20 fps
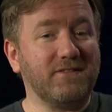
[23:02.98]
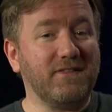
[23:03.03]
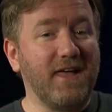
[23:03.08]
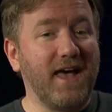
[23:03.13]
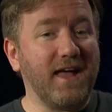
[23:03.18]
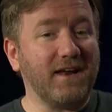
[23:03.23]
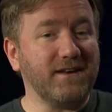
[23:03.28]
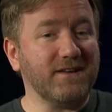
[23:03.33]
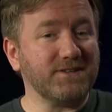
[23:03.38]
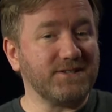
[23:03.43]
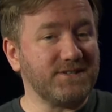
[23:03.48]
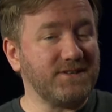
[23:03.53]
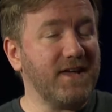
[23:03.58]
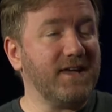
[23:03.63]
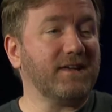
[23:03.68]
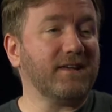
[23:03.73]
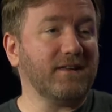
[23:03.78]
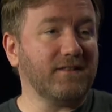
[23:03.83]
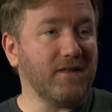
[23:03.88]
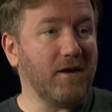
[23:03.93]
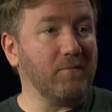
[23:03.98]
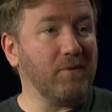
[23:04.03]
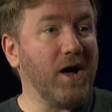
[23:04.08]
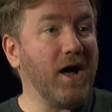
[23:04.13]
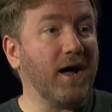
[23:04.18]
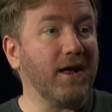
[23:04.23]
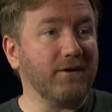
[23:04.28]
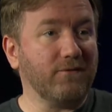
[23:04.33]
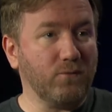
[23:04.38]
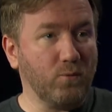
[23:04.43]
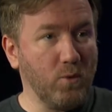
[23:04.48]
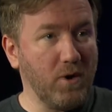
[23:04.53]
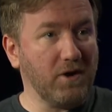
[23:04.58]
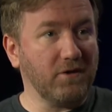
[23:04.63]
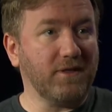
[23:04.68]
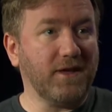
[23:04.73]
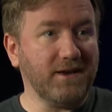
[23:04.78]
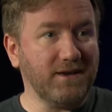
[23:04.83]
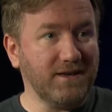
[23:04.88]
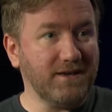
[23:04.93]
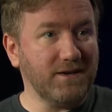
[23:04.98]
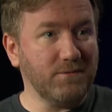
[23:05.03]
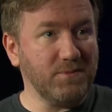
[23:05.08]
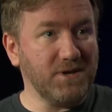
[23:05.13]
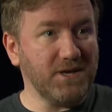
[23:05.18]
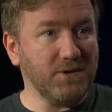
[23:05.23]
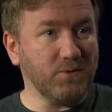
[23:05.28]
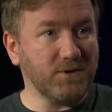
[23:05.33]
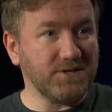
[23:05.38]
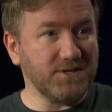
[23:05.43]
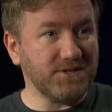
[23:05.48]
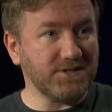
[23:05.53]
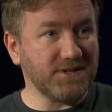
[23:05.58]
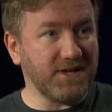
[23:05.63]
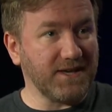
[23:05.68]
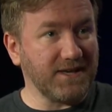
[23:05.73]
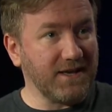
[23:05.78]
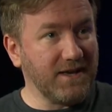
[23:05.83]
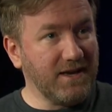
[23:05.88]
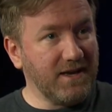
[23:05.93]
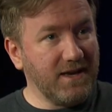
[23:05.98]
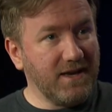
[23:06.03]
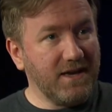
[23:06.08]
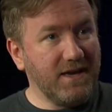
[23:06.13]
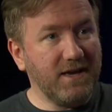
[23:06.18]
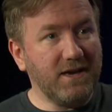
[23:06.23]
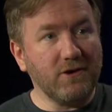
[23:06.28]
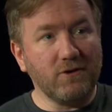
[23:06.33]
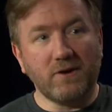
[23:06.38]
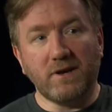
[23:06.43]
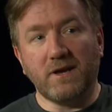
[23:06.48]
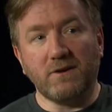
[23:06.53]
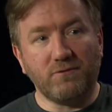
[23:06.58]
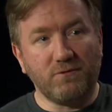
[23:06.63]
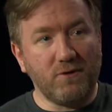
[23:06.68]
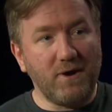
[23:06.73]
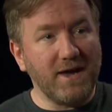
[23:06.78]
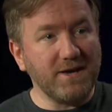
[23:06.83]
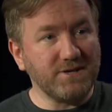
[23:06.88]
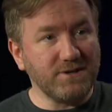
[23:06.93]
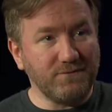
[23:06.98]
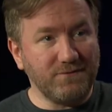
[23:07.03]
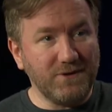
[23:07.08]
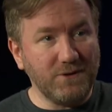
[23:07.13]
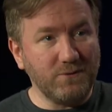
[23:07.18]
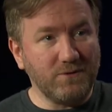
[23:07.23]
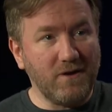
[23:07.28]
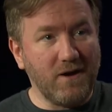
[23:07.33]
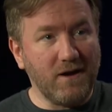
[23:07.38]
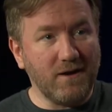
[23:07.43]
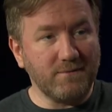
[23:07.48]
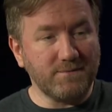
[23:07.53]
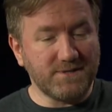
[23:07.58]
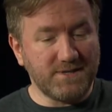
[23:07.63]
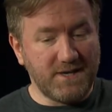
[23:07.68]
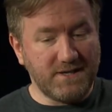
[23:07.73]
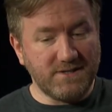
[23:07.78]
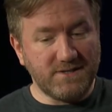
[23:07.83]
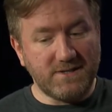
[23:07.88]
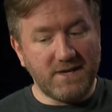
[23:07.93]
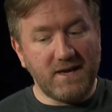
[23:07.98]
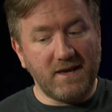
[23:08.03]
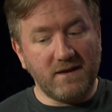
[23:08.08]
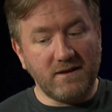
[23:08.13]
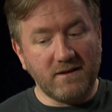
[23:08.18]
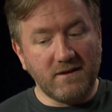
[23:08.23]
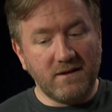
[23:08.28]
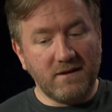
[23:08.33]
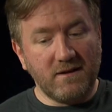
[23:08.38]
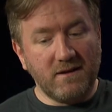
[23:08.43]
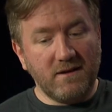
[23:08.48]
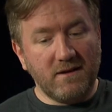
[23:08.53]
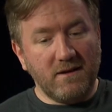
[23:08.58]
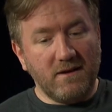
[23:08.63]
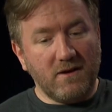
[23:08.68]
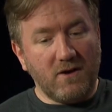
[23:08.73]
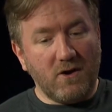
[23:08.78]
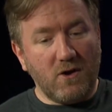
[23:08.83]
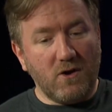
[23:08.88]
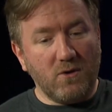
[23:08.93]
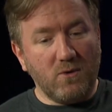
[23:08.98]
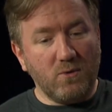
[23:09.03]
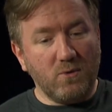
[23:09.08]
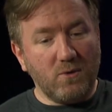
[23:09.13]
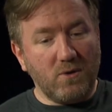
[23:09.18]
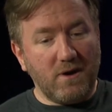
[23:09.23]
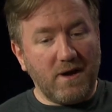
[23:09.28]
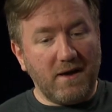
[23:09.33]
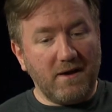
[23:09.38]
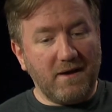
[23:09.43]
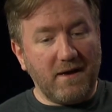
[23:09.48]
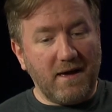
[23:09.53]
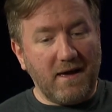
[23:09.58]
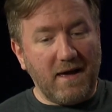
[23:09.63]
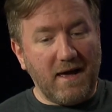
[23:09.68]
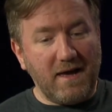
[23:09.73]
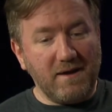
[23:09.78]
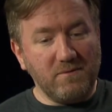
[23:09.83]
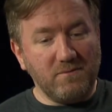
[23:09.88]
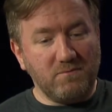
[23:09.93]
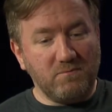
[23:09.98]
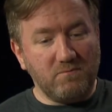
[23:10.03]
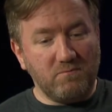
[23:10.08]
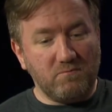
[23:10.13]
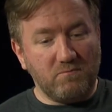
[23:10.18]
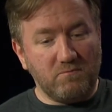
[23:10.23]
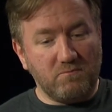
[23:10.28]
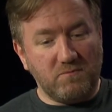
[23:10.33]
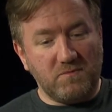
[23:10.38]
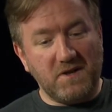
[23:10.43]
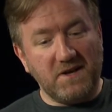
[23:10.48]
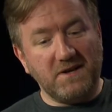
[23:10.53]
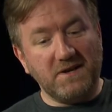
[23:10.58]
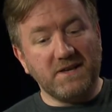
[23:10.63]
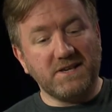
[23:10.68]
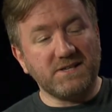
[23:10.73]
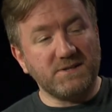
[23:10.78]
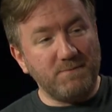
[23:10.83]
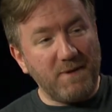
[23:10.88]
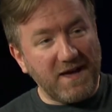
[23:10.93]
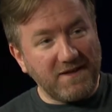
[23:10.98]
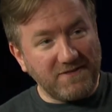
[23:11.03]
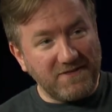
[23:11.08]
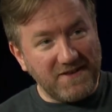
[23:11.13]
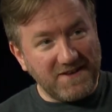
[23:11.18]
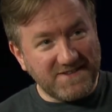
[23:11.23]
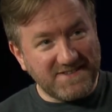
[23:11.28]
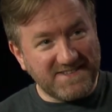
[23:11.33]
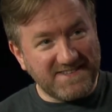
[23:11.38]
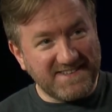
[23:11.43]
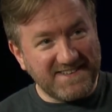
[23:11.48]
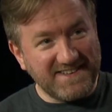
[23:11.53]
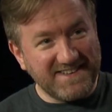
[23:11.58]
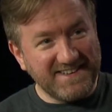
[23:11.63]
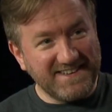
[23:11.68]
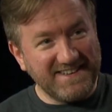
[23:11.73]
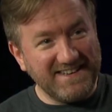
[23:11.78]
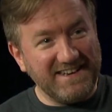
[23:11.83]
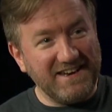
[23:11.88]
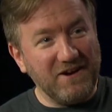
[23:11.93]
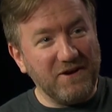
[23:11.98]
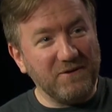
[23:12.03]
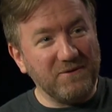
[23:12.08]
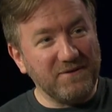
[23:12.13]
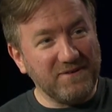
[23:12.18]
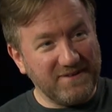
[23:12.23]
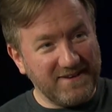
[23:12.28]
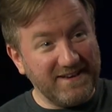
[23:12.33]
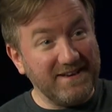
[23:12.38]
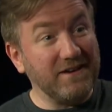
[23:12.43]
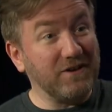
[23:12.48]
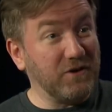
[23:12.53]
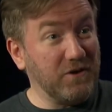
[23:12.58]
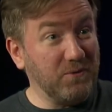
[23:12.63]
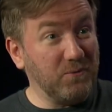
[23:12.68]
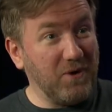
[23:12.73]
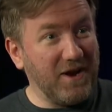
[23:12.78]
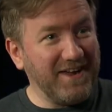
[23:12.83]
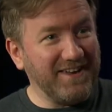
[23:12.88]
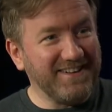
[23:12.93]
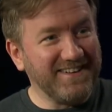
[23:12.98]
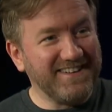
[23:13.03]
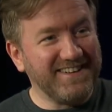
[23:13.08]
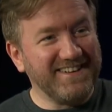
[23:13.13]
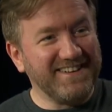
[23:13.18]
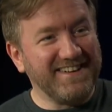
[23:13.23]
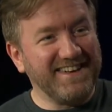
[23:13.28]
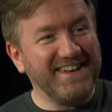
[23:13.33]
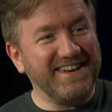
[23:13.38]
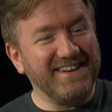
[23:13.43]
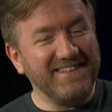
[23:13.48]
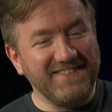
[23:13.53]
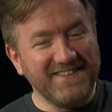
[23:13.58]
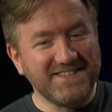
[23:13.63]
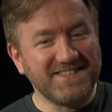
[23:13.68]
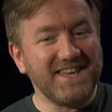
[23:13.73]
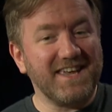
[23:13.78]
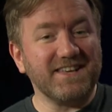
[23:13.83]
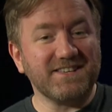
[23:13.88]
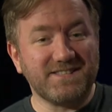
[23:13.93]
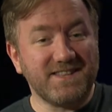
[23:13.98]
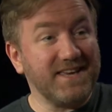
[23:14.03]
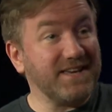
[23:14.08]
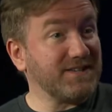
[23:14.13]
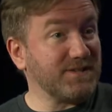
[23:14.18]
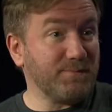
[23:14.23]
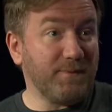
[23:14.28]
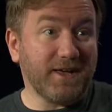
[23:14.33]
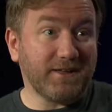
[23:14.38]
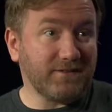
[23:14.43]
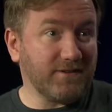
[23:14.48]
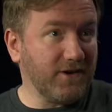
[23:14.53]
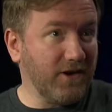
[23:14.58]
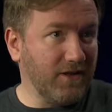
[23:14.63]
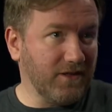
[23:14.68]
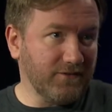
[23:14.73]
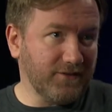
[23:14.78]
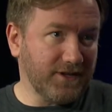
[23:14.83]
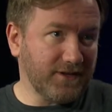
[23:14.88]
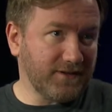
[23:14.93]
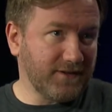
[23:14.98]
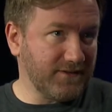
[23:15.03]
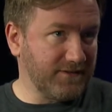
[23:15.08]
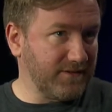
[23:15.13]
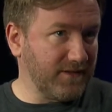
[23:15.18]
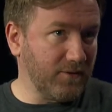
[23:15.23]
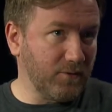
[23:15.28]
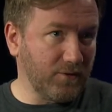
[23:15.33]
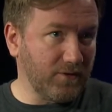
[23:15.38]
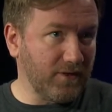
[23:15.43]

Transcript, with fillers: that is taking them out of where they need to be, which is like hearing it fresh a few times and saying, oh, I didn't expect this, you know, in a good way. Yeah. And in this case, they expected all of it because they were